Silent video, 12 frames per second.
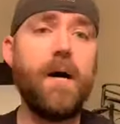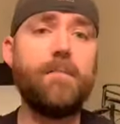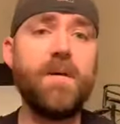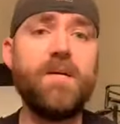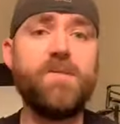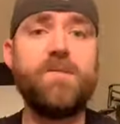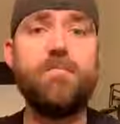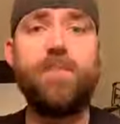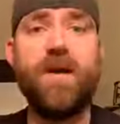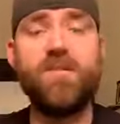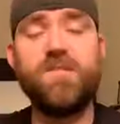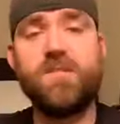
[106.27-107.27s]
because the
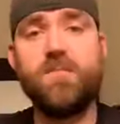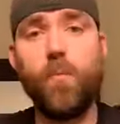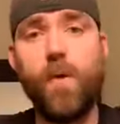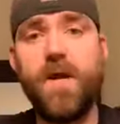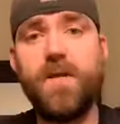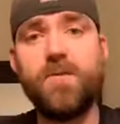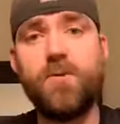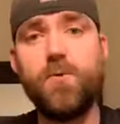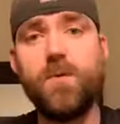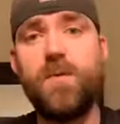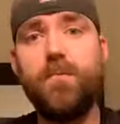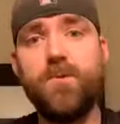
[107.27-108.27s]
best way to
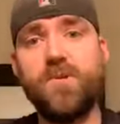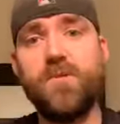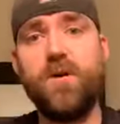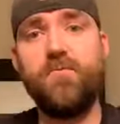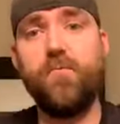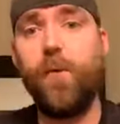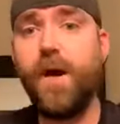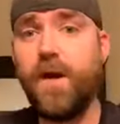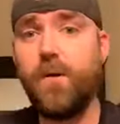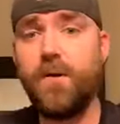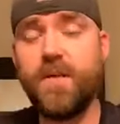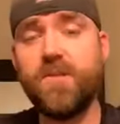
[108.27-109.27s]
keep yourself
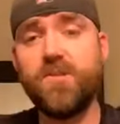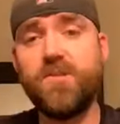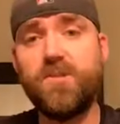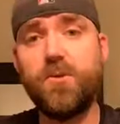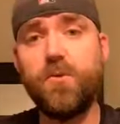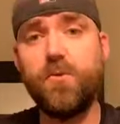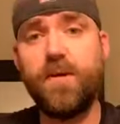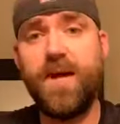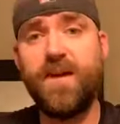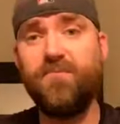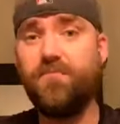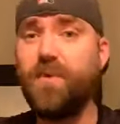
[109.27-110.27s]
well is to
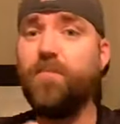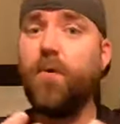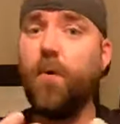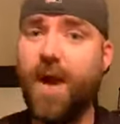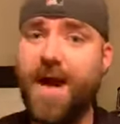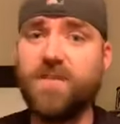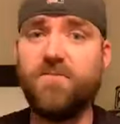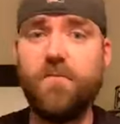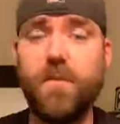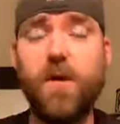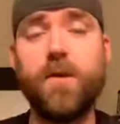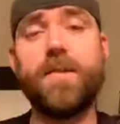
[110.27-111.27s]
kind of be proactive
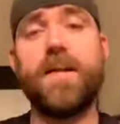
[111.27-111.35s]
about it.